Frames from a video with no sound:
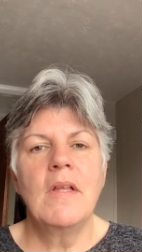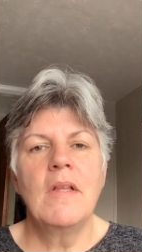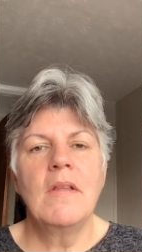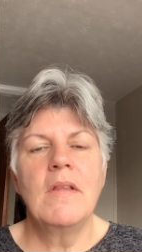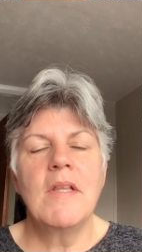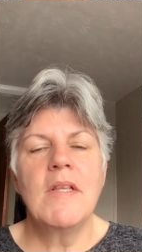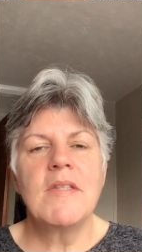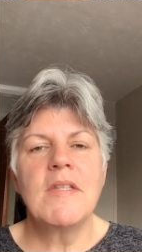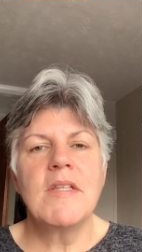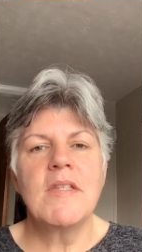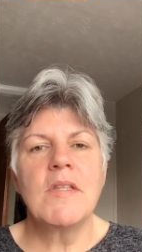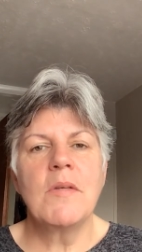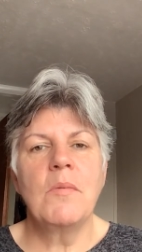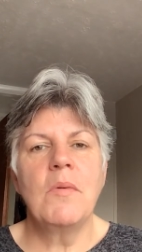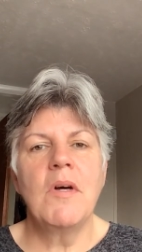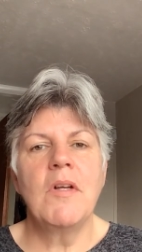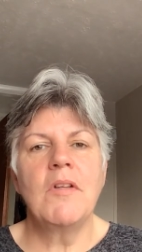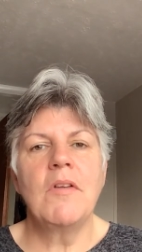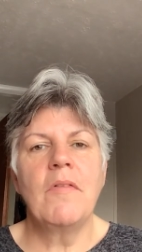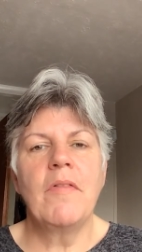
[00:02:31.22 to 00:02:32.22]
This is the
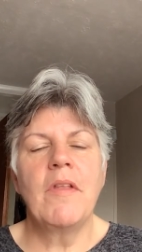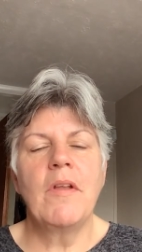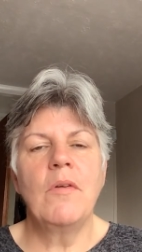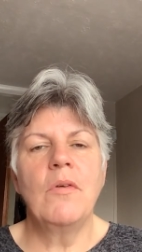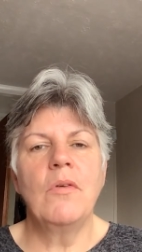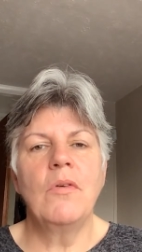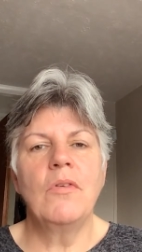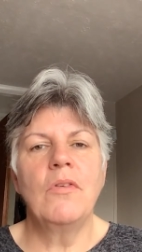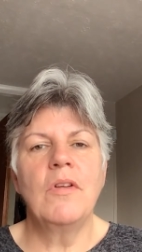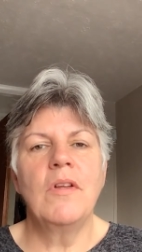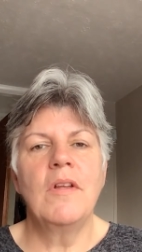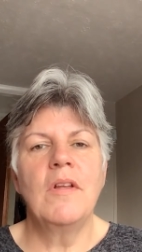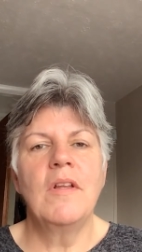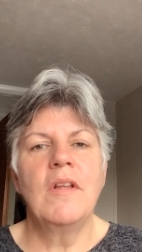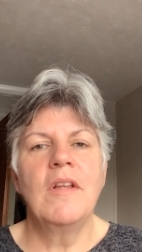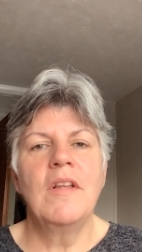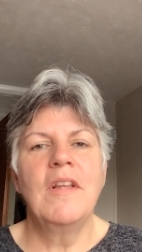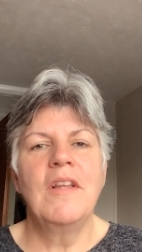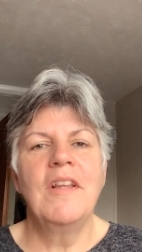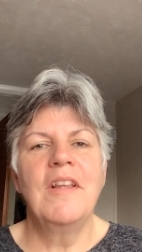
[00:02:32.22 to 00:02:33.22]
word of the Lord.
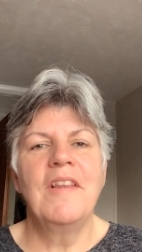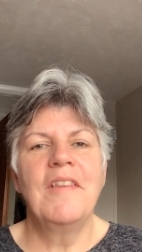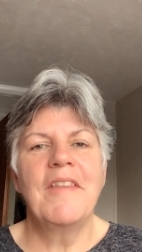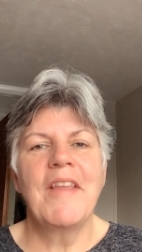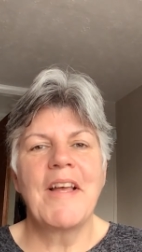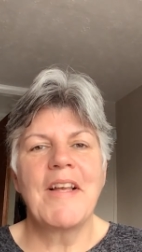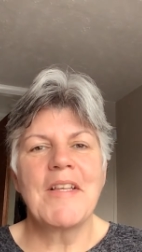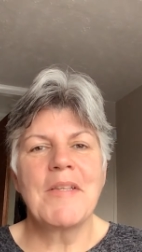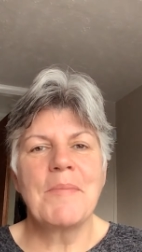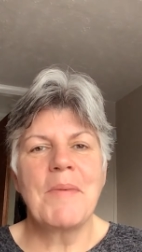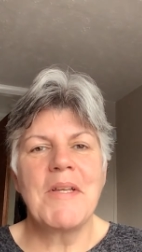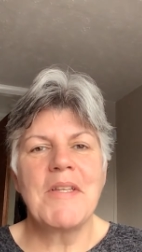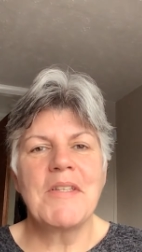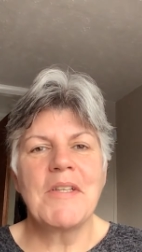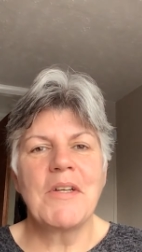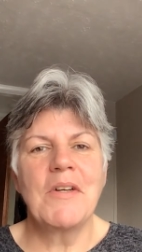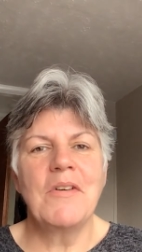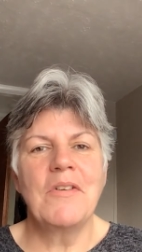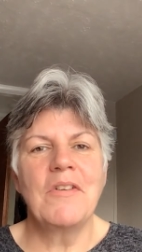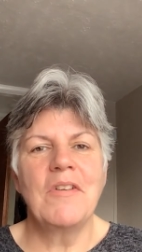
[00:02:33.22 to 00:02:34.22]
Thanks be to
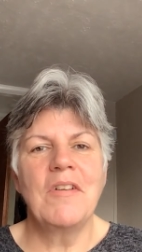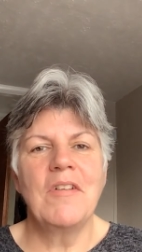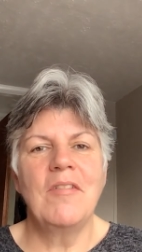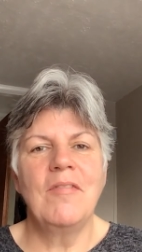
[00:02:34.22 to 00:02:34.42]
God.